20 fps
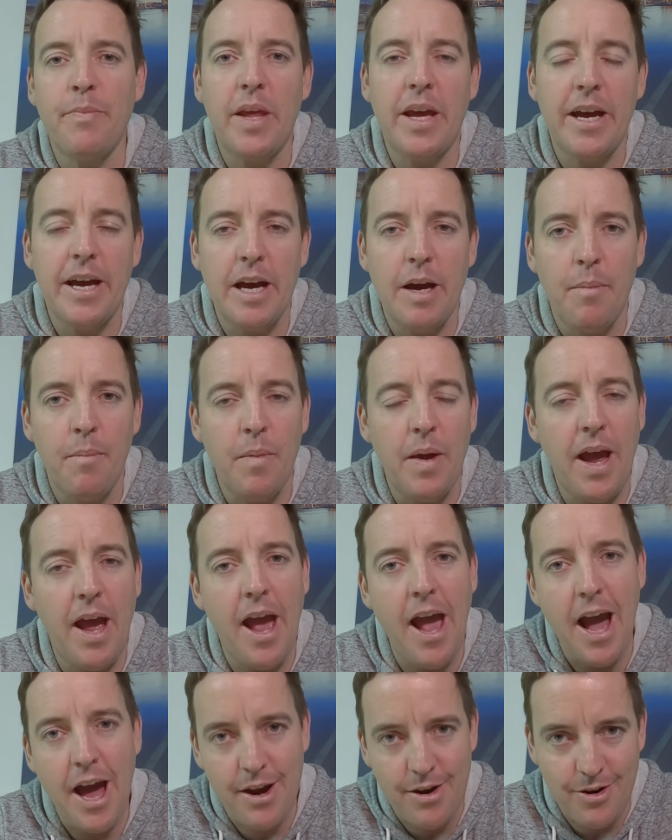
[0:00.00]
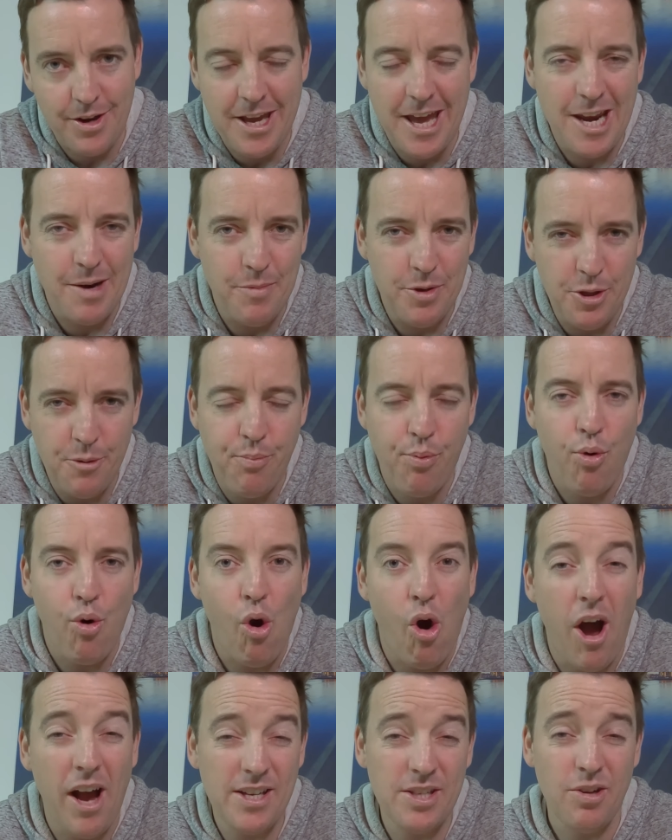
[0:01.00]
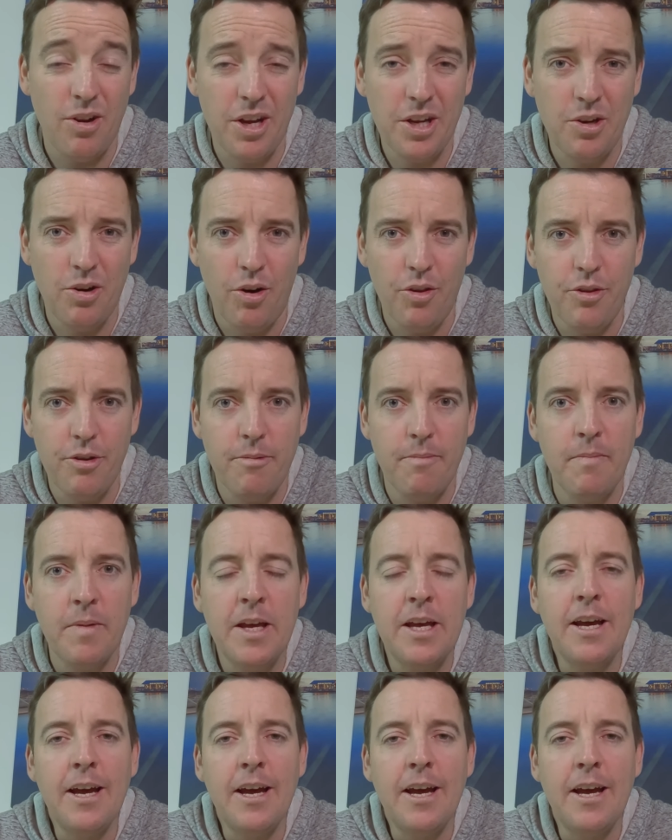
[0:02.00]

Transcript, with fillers: um, how did I get them at the price I got them?